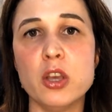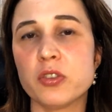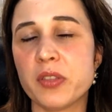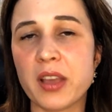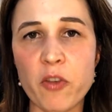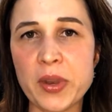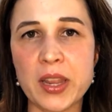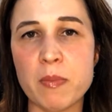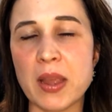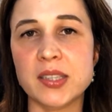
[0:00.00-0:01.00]
So the
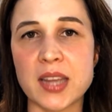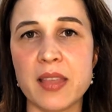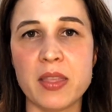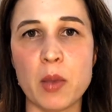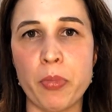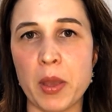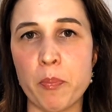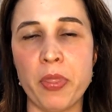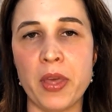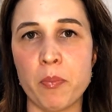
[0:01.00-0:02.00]
government can maintain
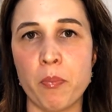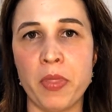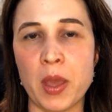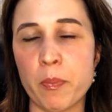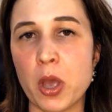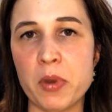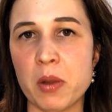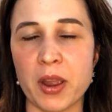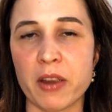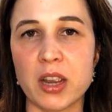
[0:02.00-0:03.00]
their
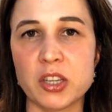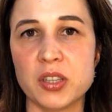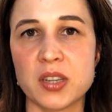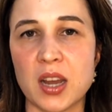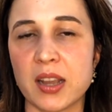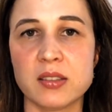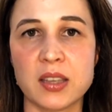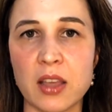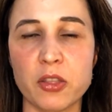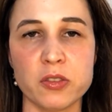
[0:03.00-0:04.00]
permanent migration targets,
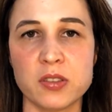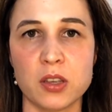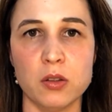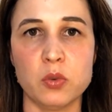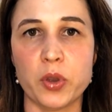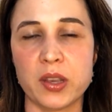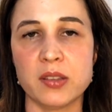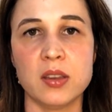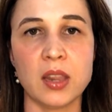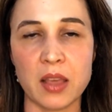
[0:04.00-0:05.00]
get those skilled
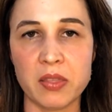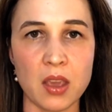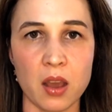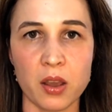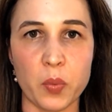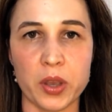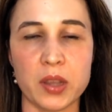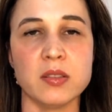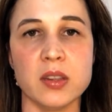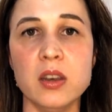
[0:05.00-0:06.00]
workers in, get the younger
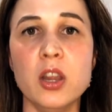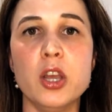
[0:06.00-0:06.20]
workers in